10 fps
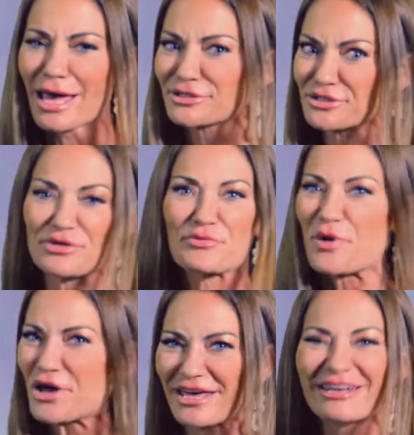actually
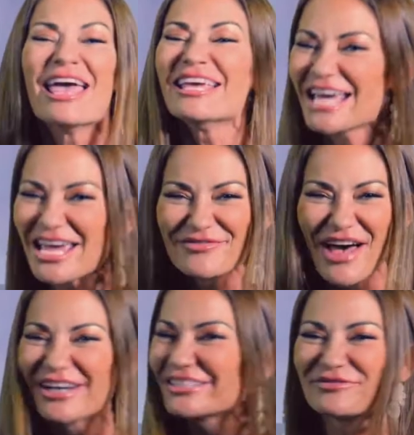won, came
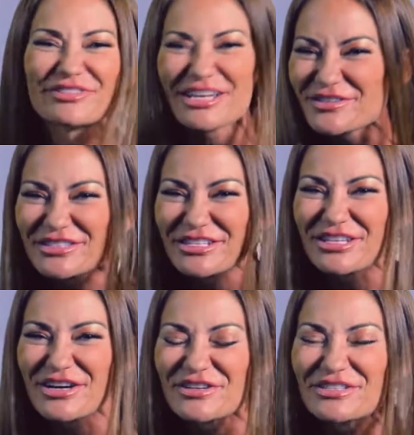out and played with the
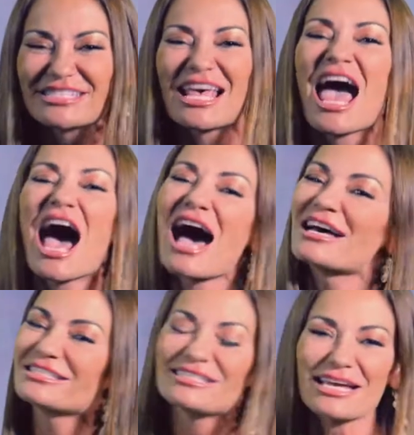goats.
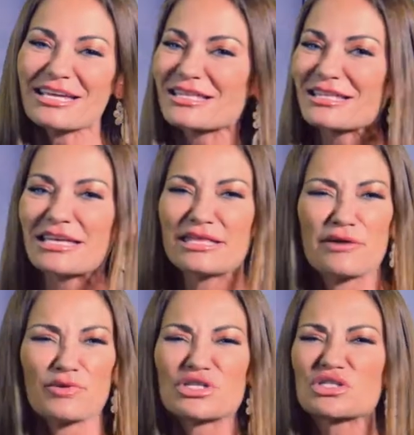Secondly, they
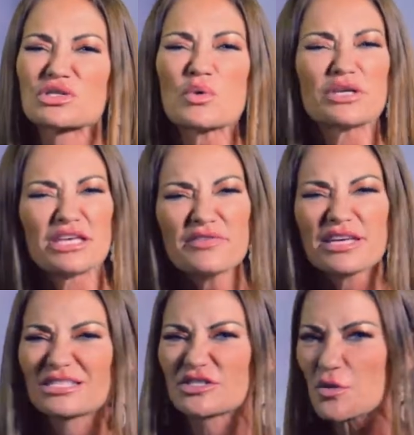were just so giving
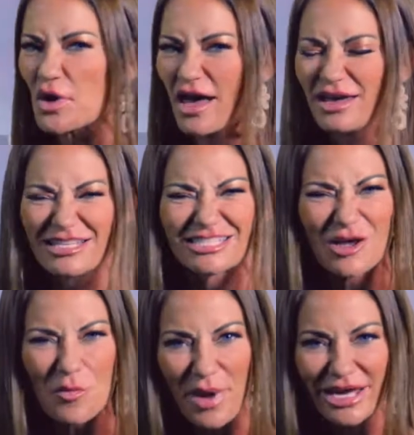and so kind and
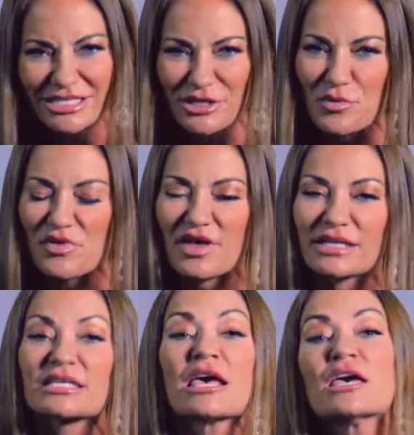so patient with us.
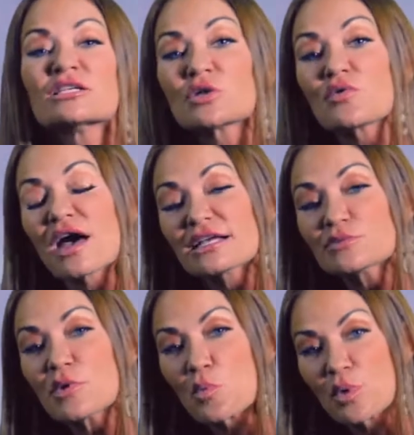So that's
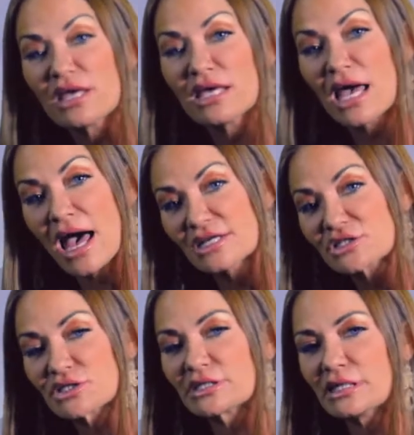what we
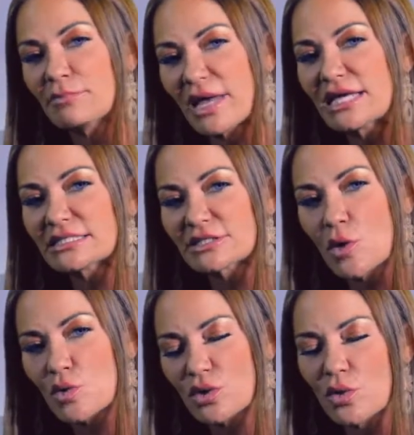actually based
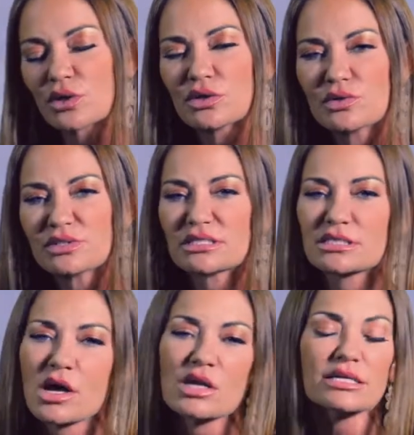Goat Yoga Houston on,